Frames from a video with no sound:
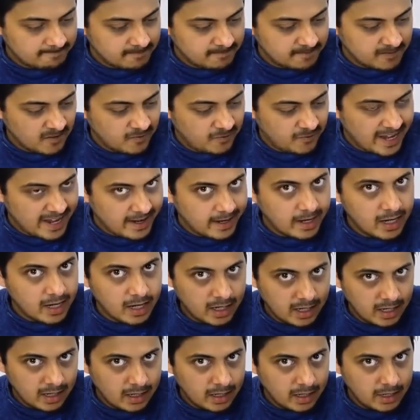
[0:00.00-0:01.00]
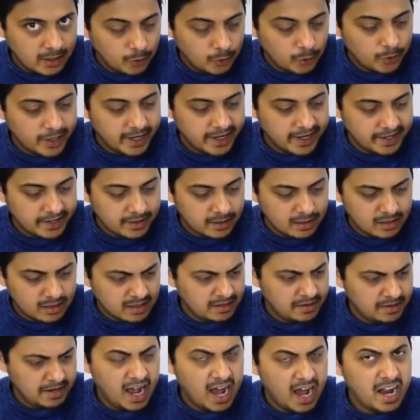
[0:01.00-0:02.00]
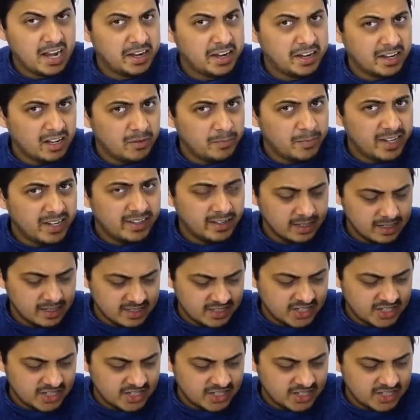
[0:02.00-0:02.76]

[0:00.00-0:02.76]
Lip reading: when loaded a little bit